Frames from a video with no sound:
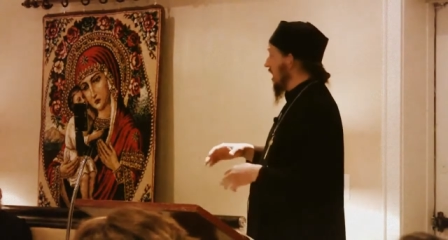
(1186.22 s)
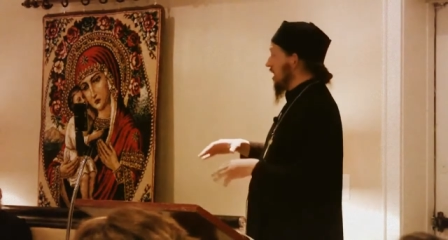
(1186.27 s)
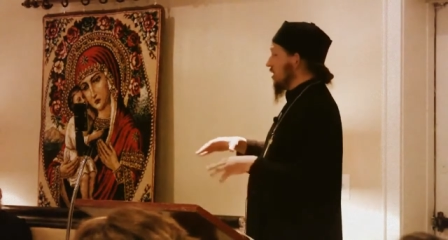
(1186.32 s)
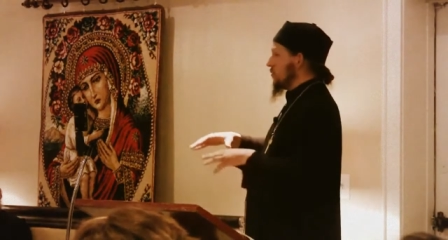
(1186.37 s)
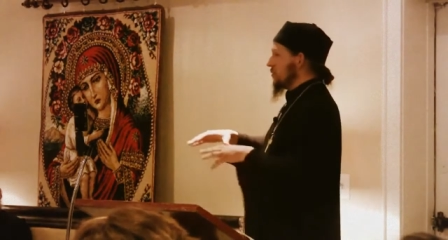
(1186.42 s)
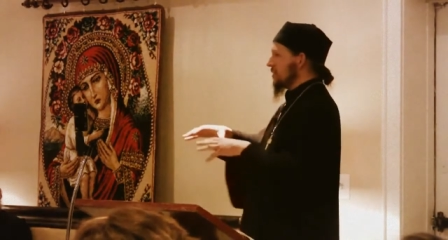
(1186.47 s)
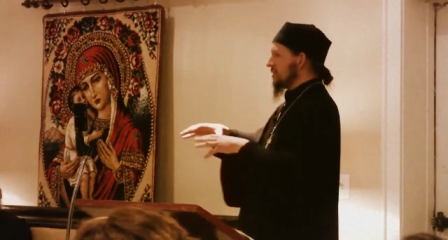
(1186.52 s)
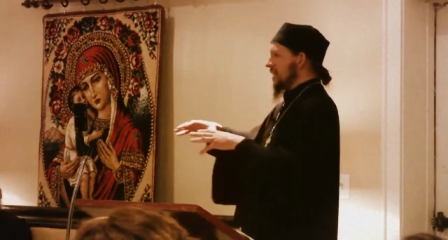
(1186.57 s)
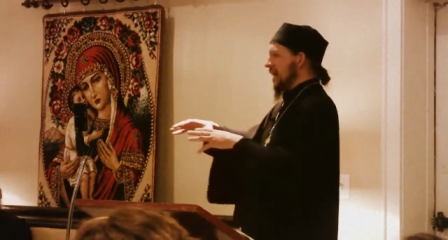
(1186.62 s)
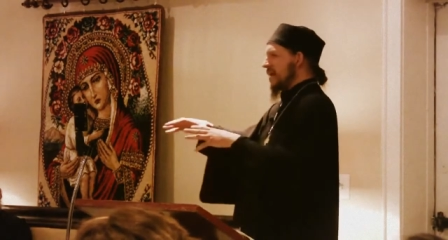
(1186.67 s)

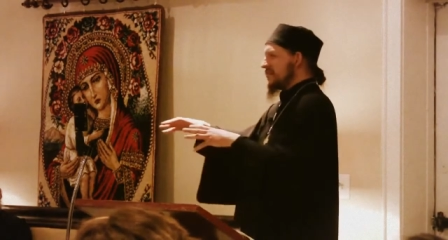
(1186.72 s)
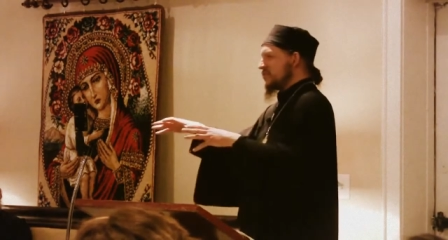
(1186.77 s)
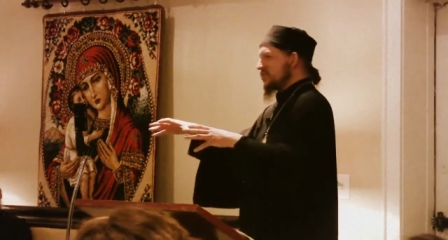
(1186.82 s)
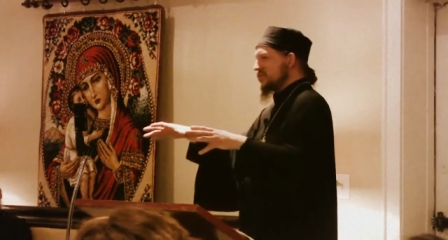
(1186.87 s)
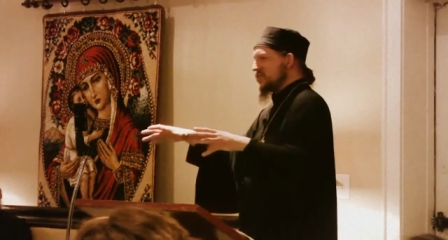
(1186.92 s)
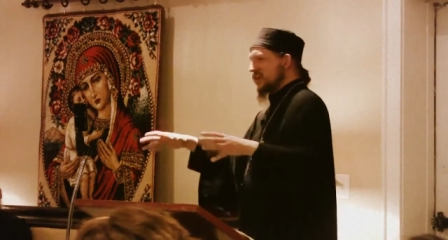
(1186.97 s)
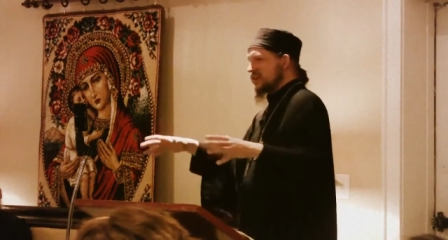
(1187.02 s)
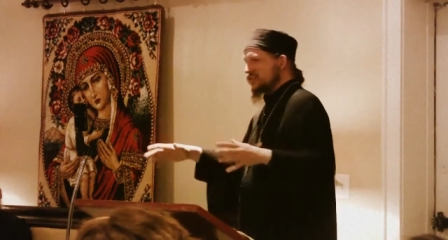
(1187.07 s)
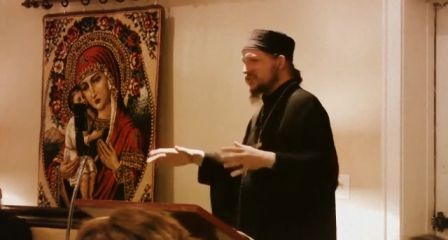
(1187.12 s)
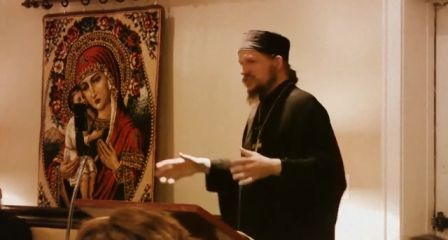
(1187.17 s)
He would gather
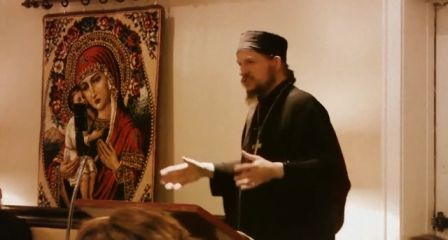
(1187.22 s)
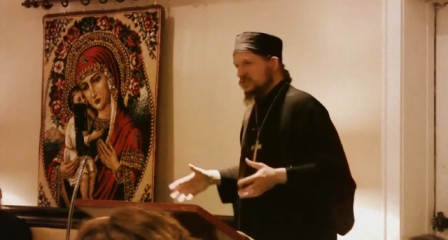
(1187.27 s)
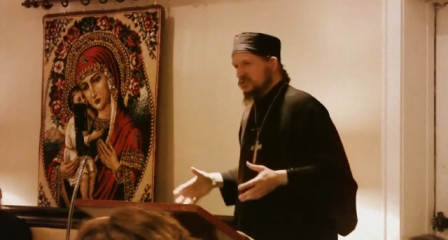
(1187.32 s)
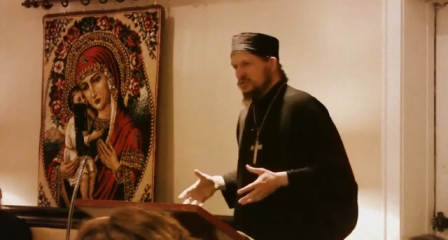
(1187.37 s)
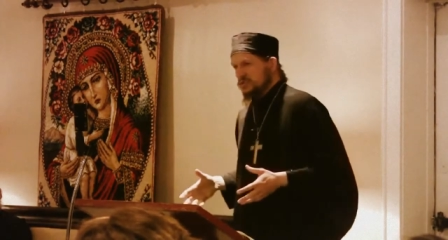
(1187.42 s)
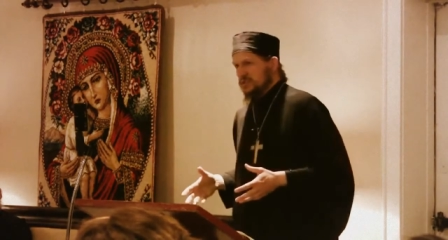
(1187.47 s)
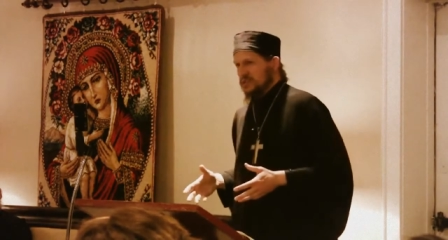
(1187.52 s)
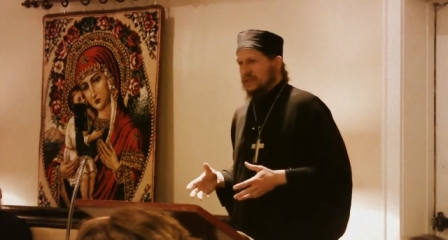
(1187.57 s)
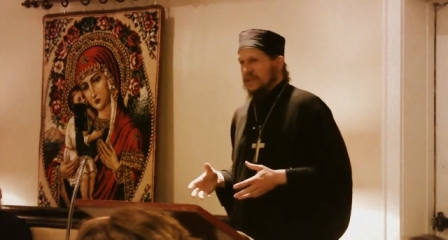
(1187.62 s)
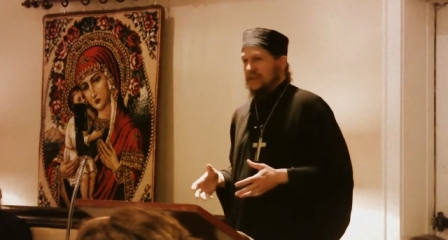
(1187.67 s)
young
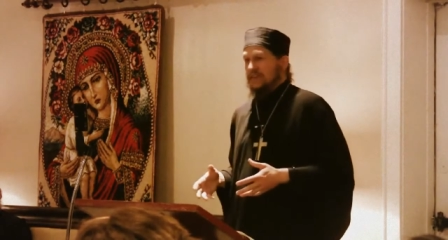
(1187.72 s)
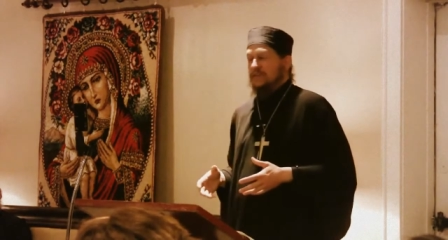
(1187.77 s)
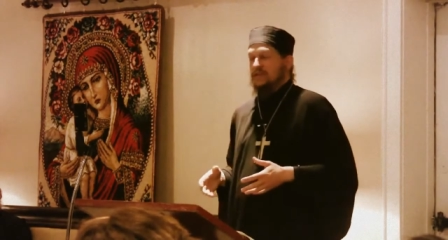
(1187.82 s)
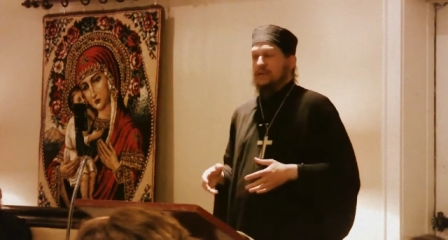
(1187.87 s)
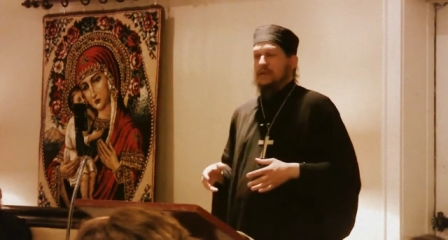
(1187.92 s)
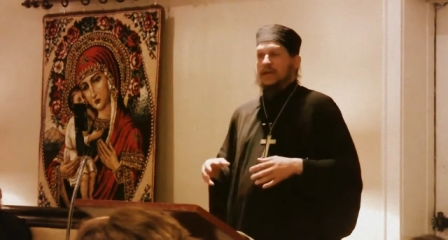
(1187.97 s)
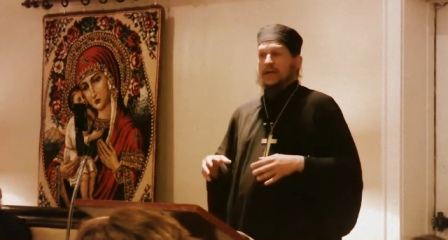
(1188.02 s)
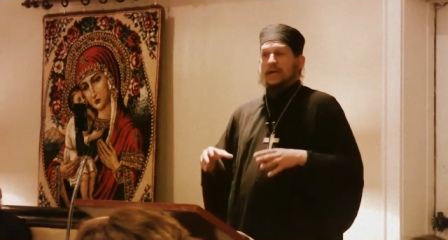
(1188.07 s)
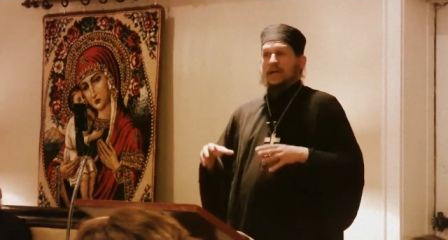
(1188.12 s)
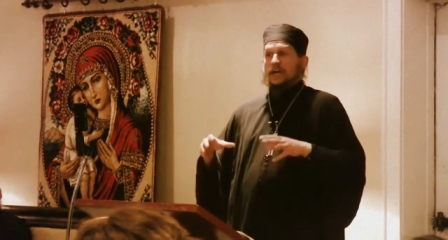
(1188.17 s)
children
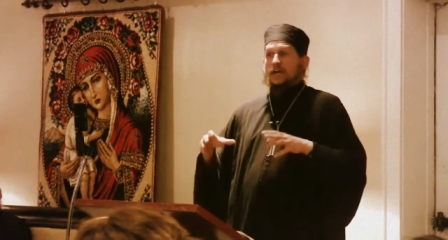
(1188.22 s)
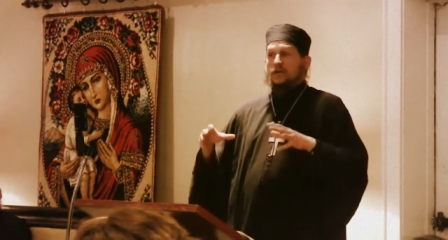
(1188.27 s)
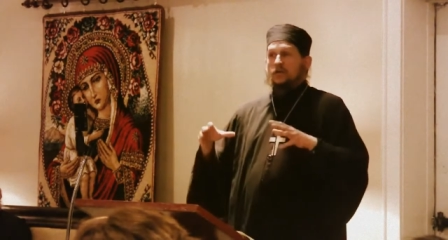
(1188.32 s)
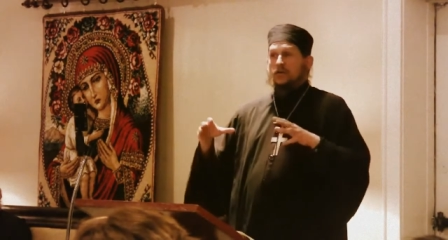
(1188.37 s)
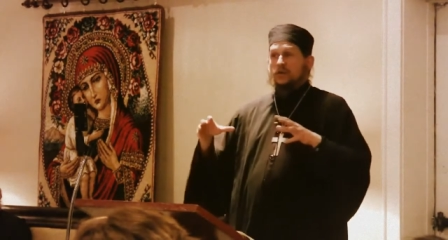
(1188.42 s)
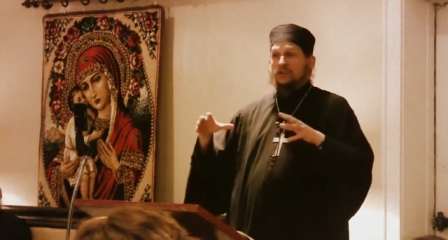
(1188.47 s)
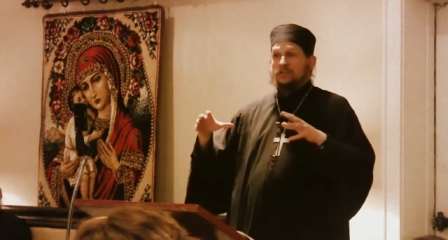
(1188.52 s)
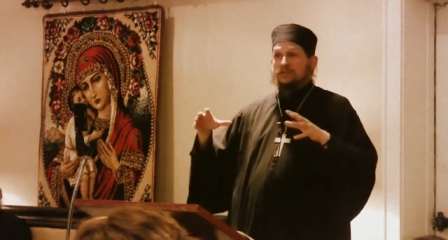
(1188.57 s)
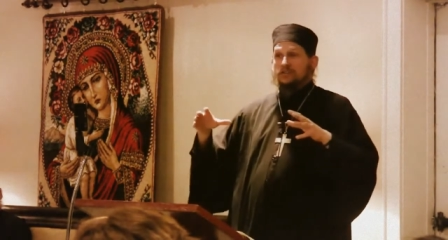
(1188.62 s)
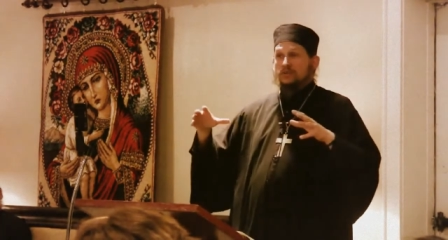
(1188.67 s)
together in
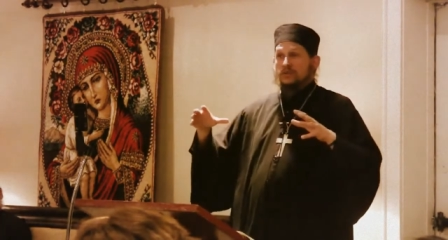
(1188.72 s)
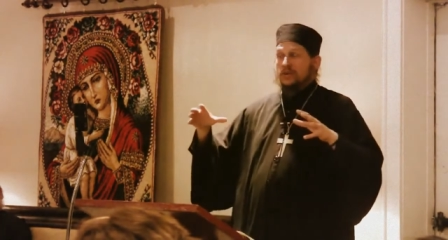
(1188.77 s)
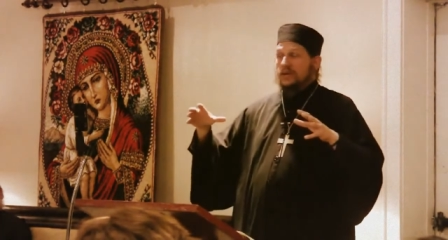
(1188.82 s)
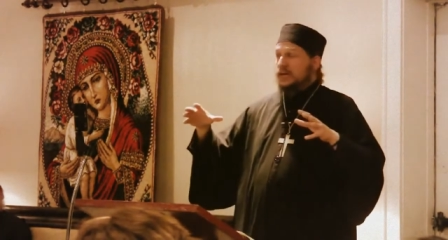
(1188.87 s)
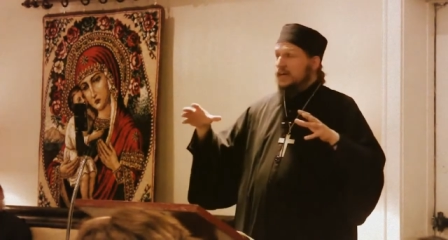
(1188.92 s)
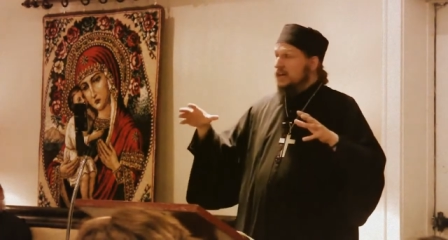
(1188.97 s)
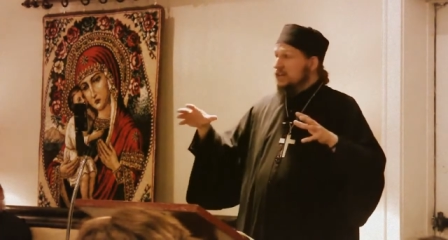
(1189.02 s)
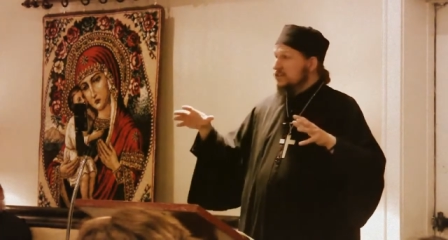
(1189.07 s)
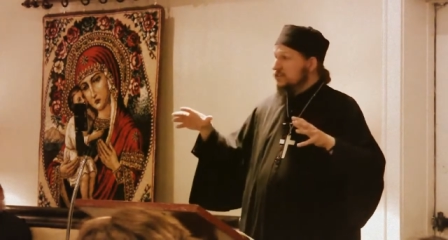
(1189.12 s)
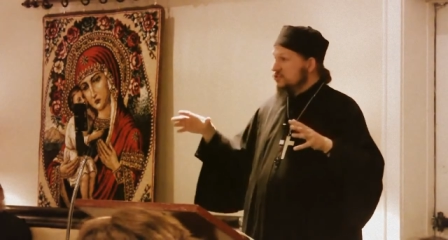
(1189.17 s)
order to,